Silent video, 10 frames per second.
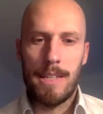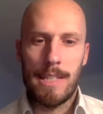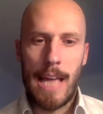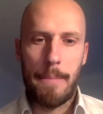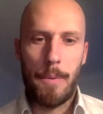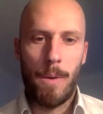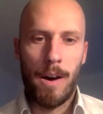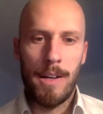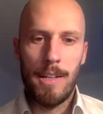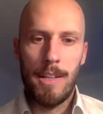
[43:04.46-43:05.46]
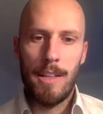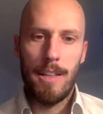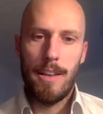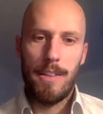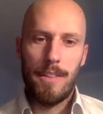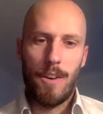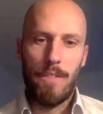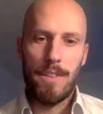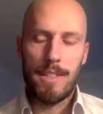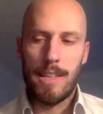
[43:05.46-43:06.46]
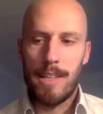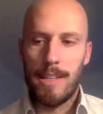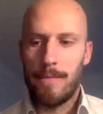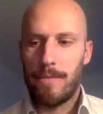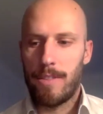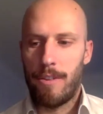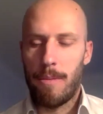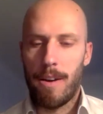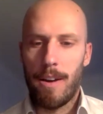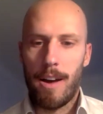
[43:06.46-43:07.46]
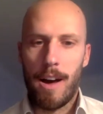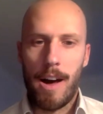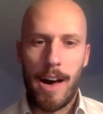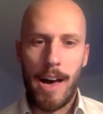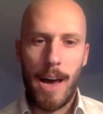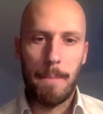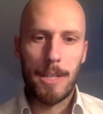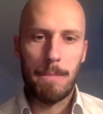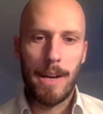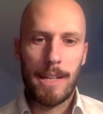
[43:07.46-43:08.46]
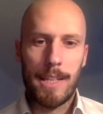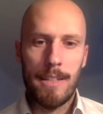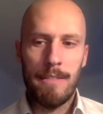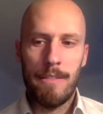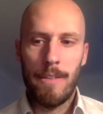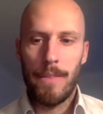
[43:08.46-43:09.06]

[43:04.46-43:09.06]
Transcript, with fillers: as apple are that obviously from a, a high up perspective